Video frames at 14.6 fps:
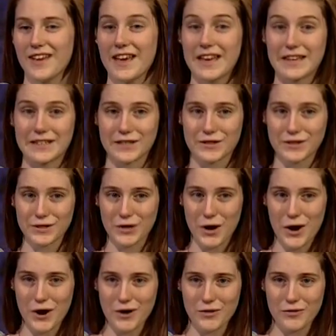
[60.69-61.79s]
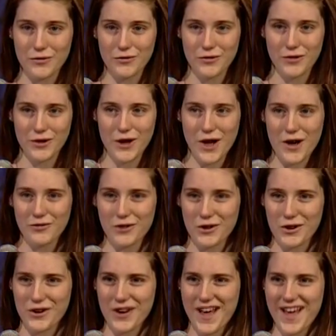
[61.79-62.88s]
It is a scarf for
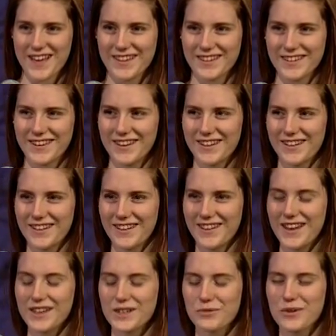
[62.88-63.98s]
your head, to